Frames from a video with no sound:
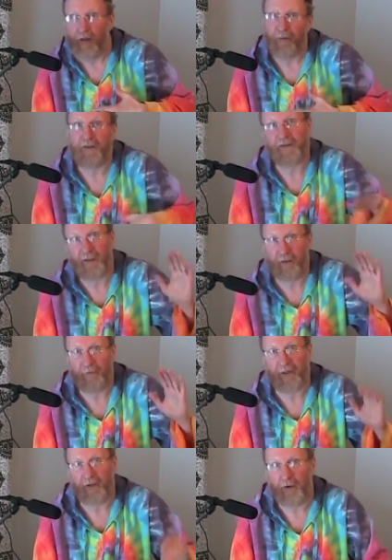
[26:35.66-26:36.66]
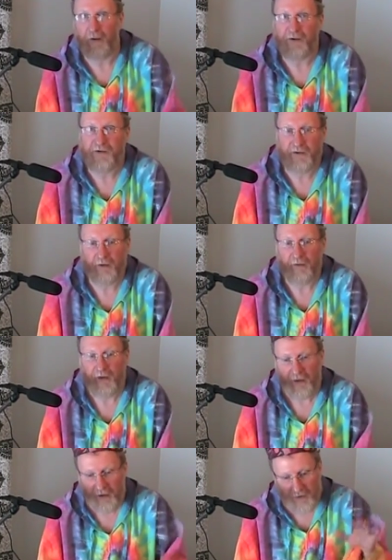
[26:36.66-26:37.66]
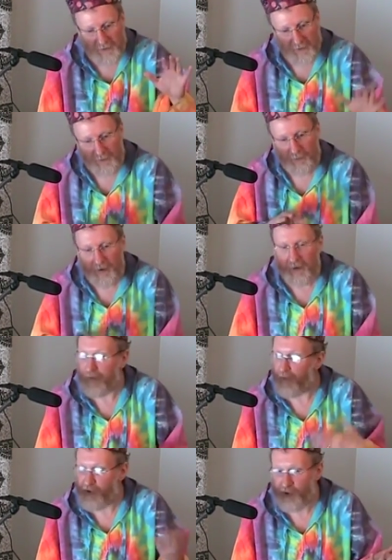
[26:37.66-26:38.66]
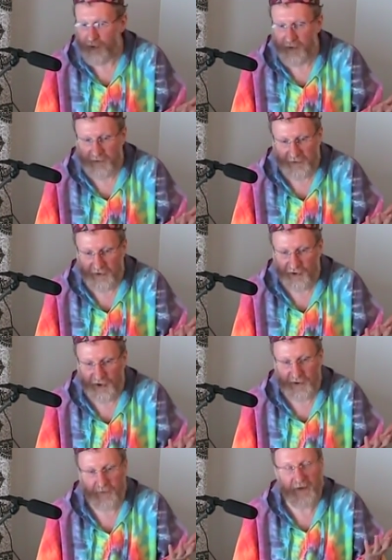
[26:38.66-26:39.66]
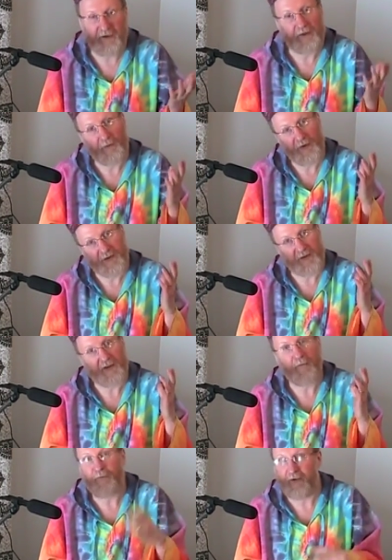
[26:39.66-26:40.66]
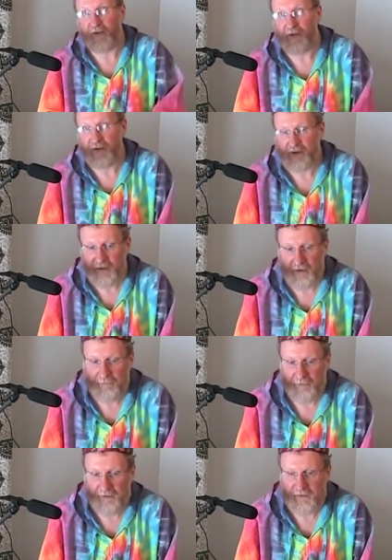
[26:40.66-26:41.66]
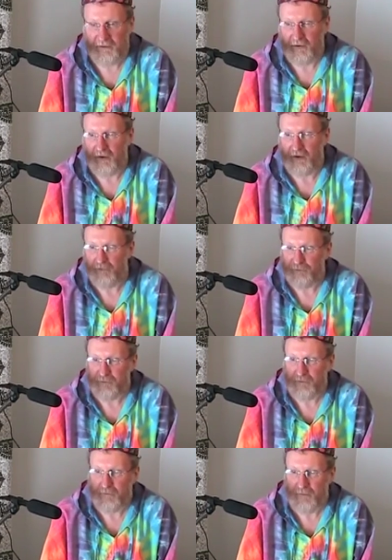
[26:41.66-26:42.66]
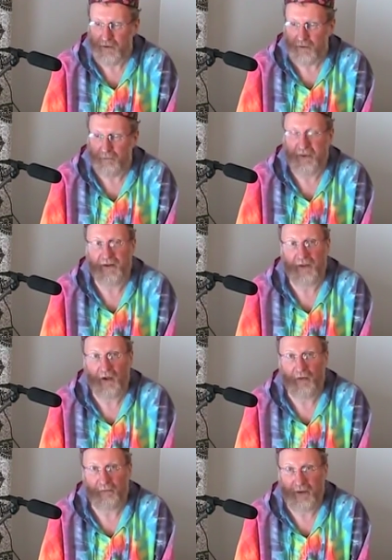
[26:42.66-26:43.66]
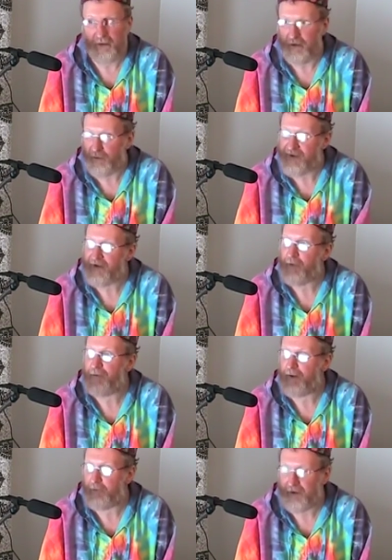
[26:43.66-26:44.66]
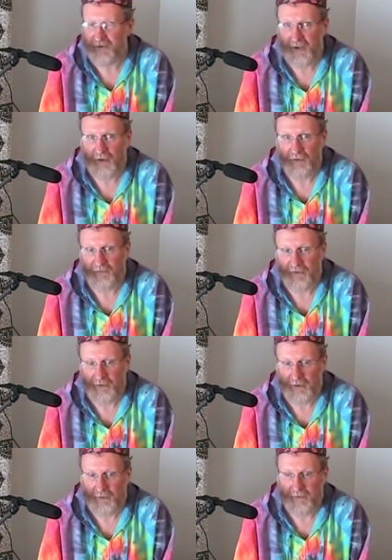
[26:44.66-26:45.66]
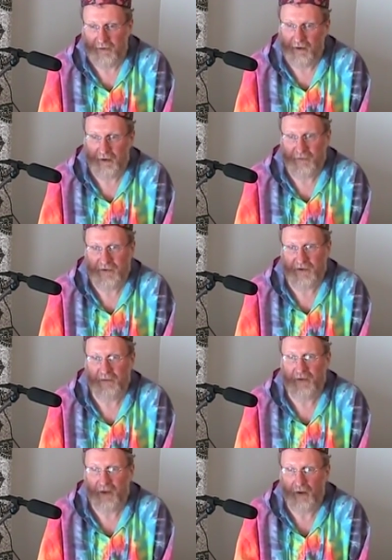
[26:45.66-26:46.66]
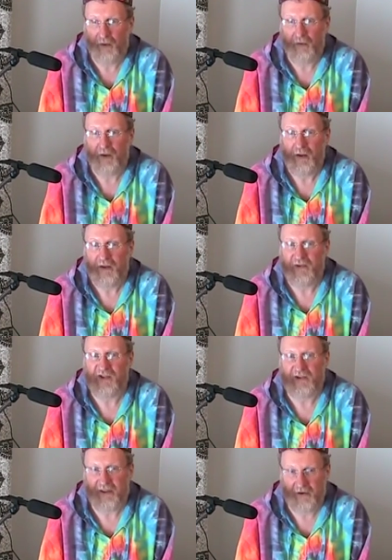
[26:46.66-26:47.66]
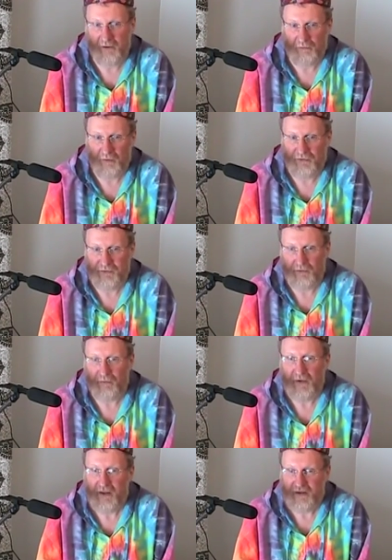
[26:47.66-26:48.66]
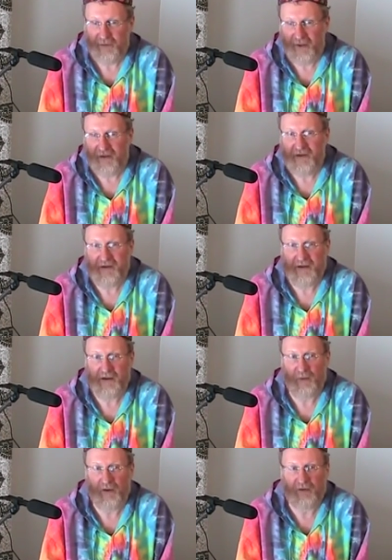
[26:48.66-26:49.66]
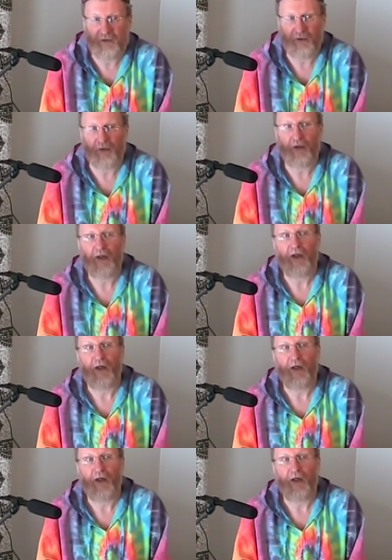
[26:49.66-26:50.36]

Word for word: but it came back on. So, so it, there were shootings on the streets, but it wasn't complete, complete uh, breakdown. It wasn't complete meltdown of the economy. The economy somehow sustained in Moscow. Some other cities went through